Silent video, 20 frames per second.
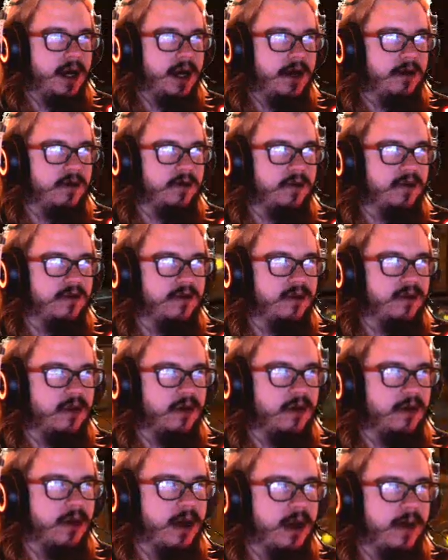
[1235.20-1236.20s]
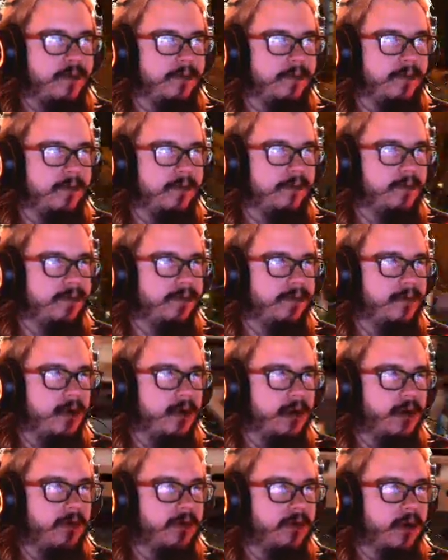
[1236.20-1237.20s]
So I'm
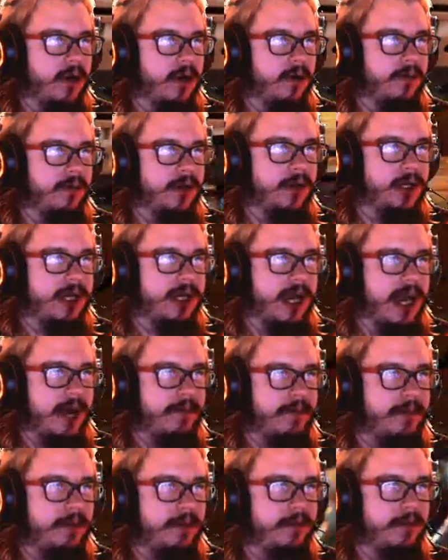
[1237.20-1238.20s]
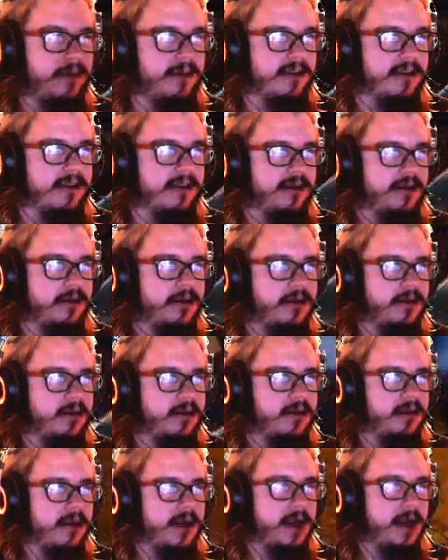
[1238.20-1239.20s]
overall pretty happy with
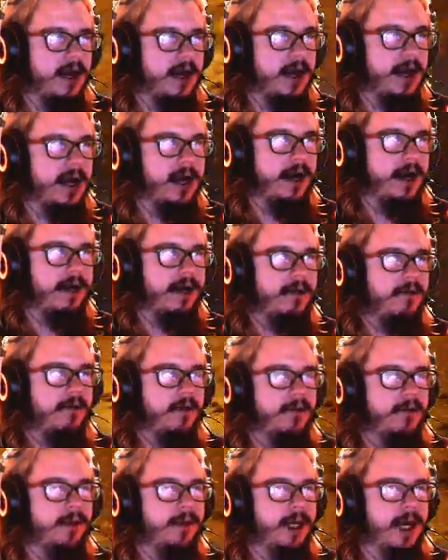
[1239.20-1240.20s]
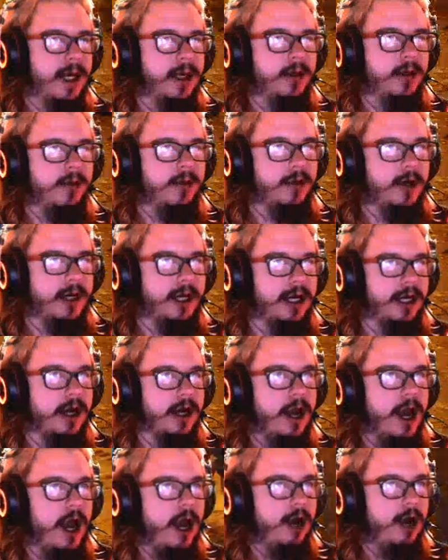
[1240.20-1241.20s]
what we got going on here.
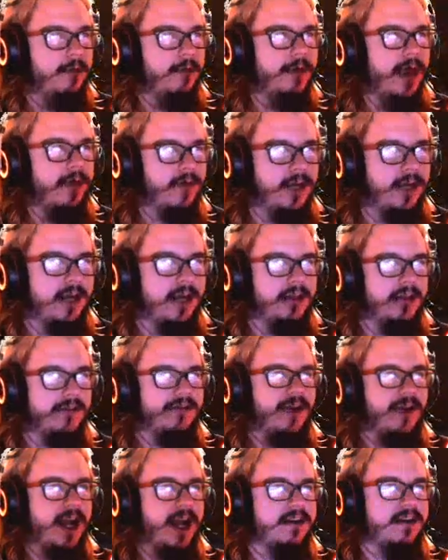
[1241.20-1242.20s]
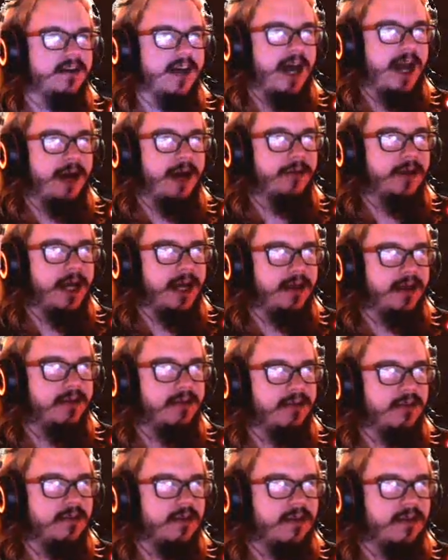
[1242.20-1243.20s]
Oh, we have another friend now. Nice.
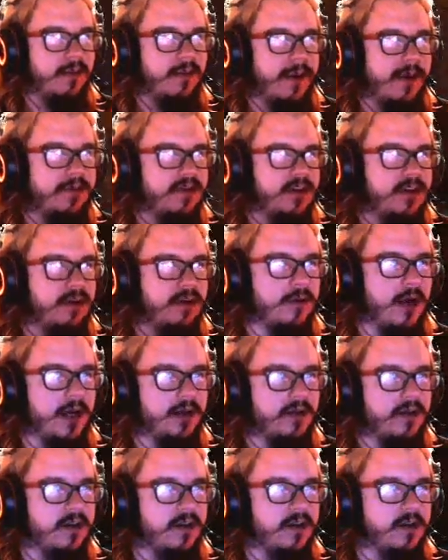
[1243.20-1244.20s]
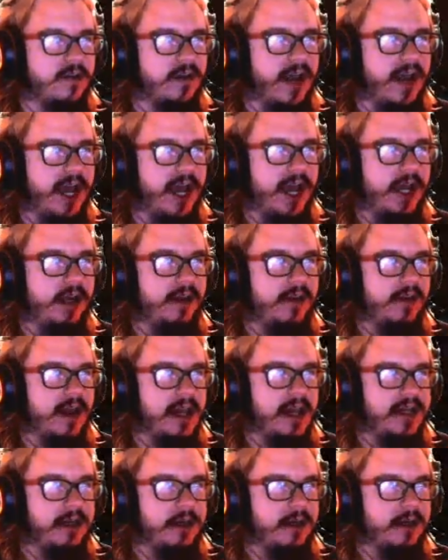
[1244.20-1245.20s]
So we have 2 hunters and a
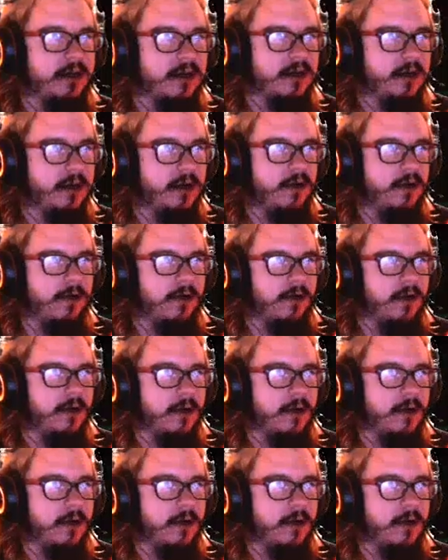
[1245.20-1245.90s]
titan. Cool.